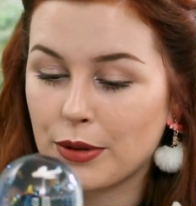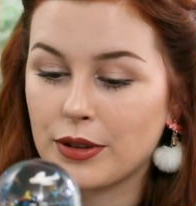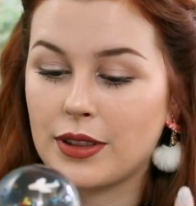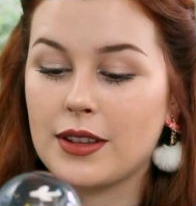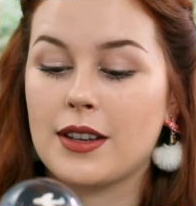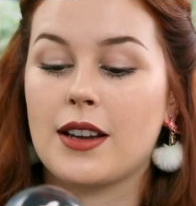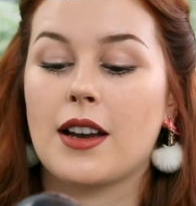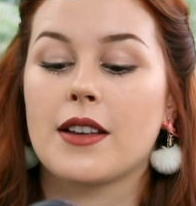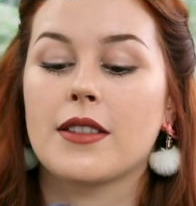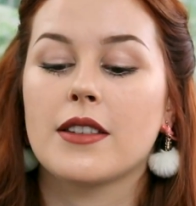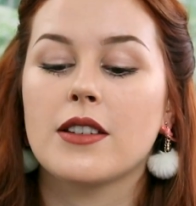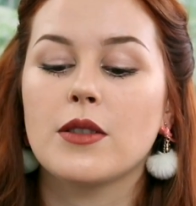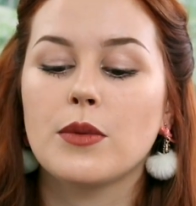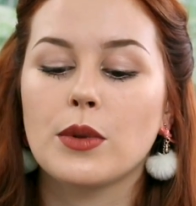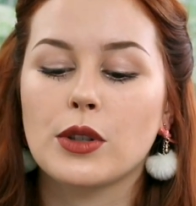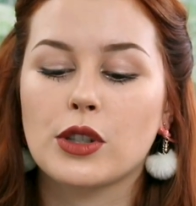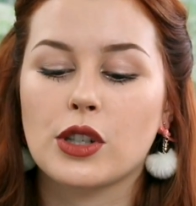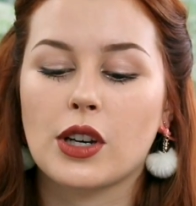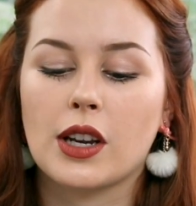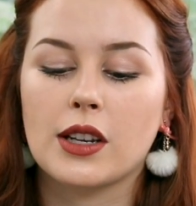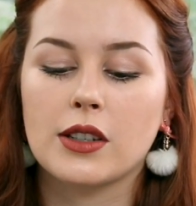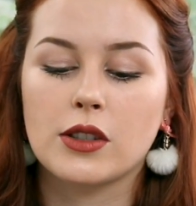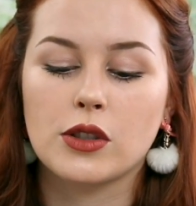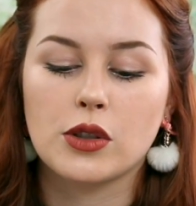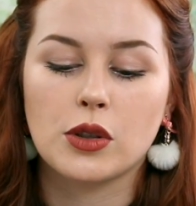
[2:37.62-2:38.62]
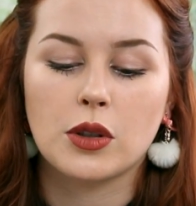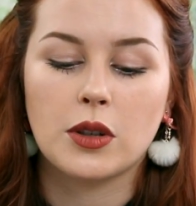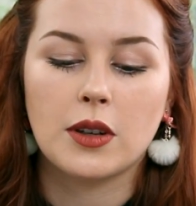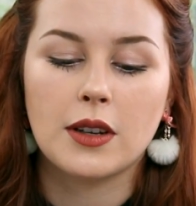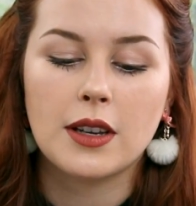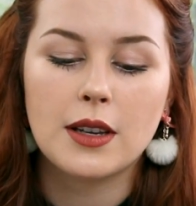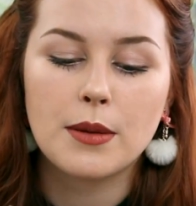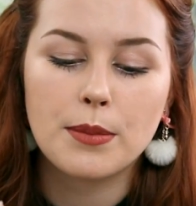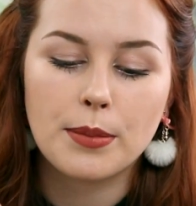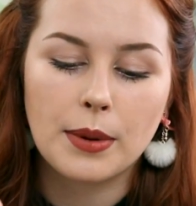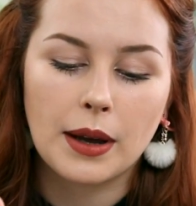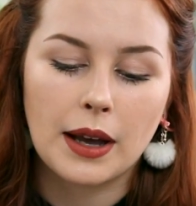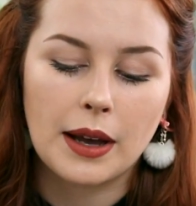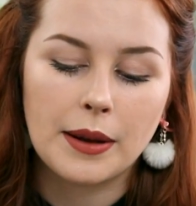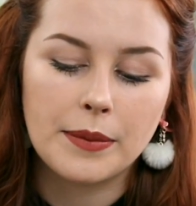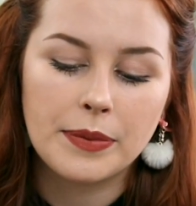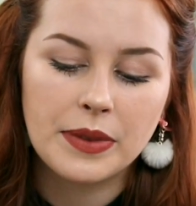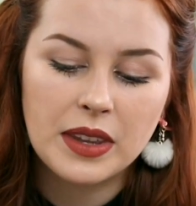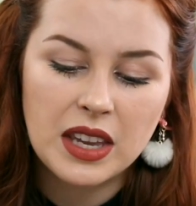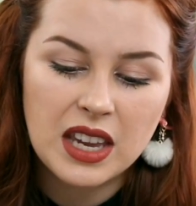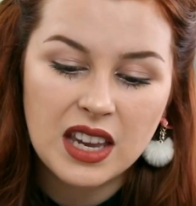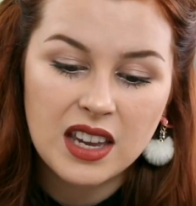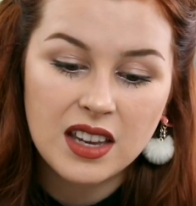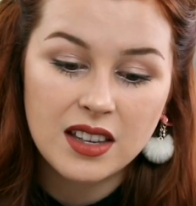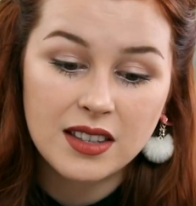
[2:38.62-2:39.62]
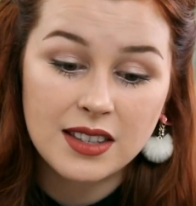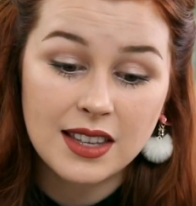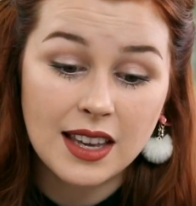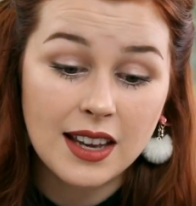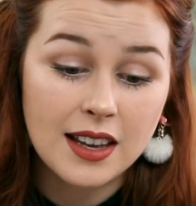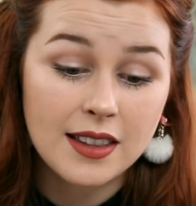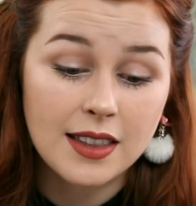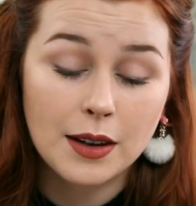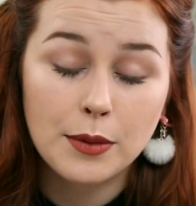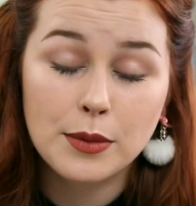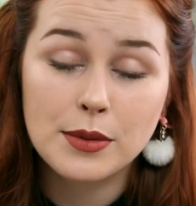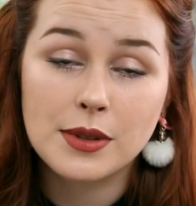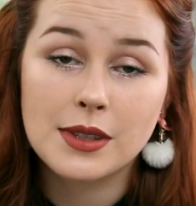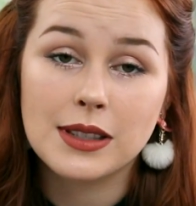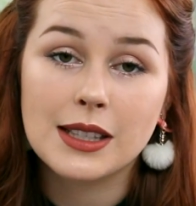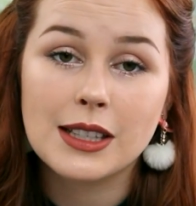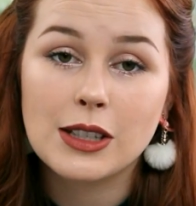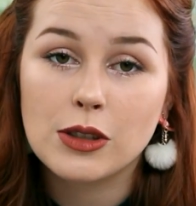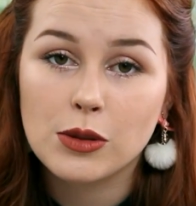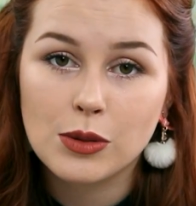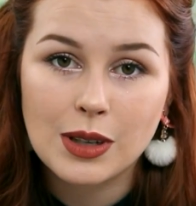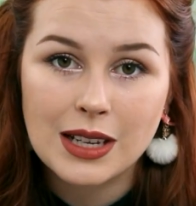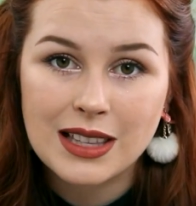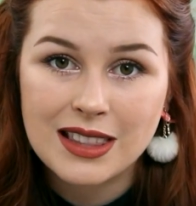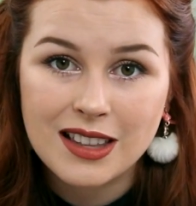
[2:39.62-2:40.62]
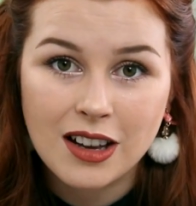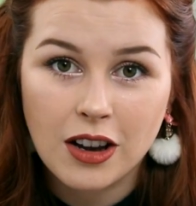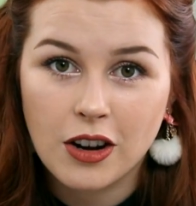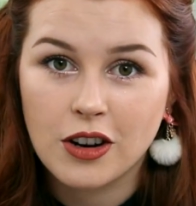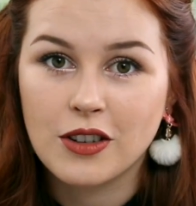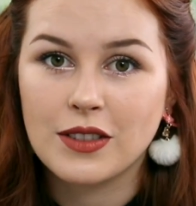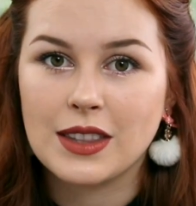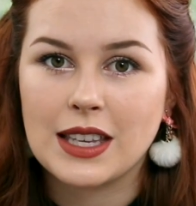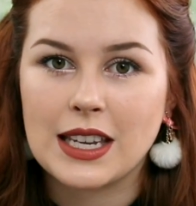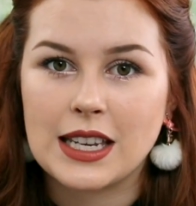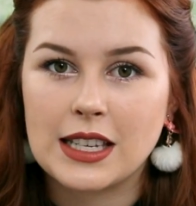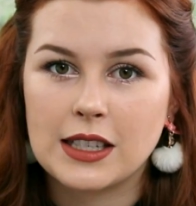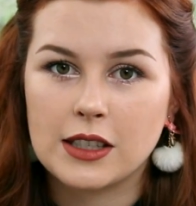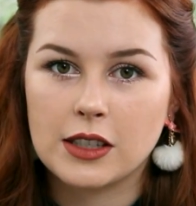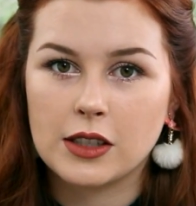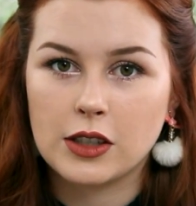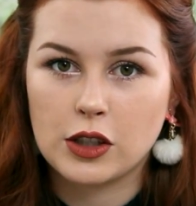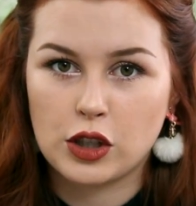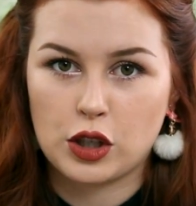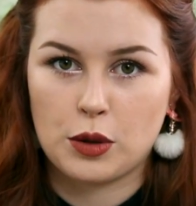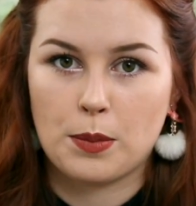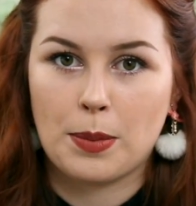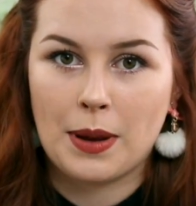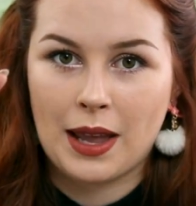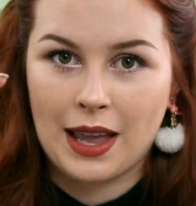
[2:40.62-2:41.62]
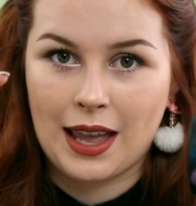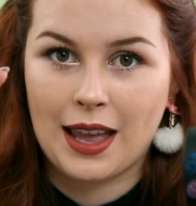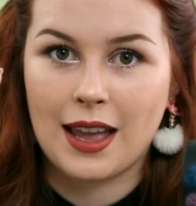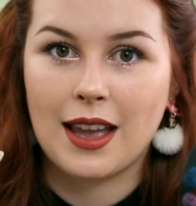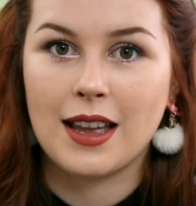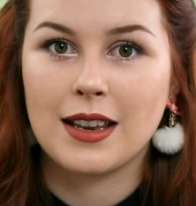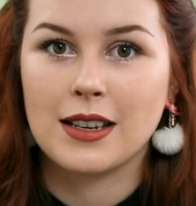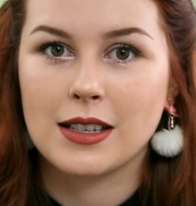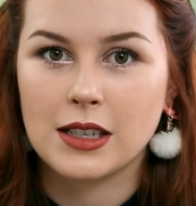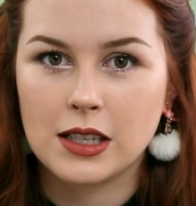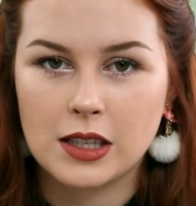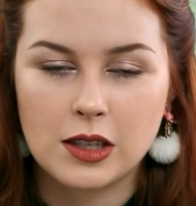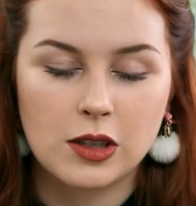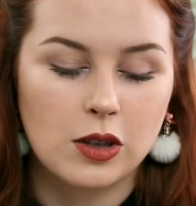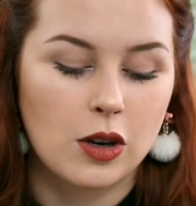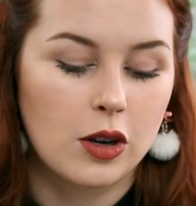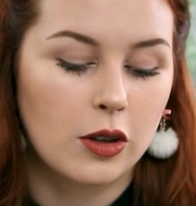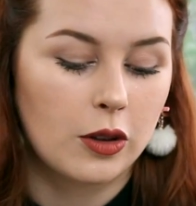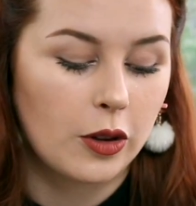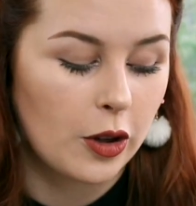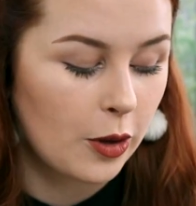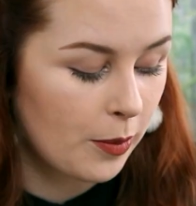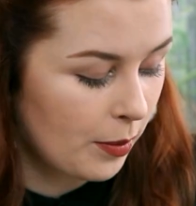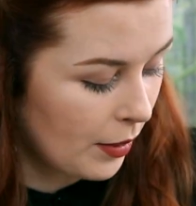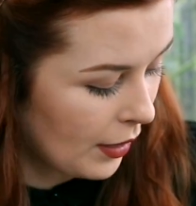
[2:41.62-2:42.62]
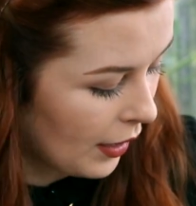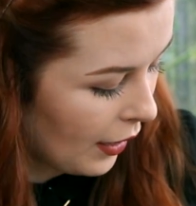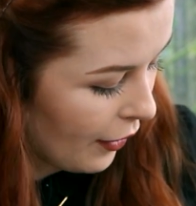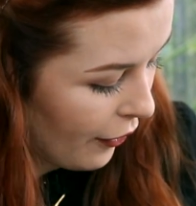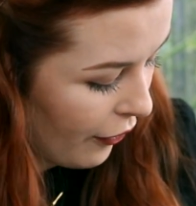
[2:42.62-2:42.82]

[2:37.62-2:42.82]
on the other, which I enjoy. But yeah, that was literally the only Japan snow globe that I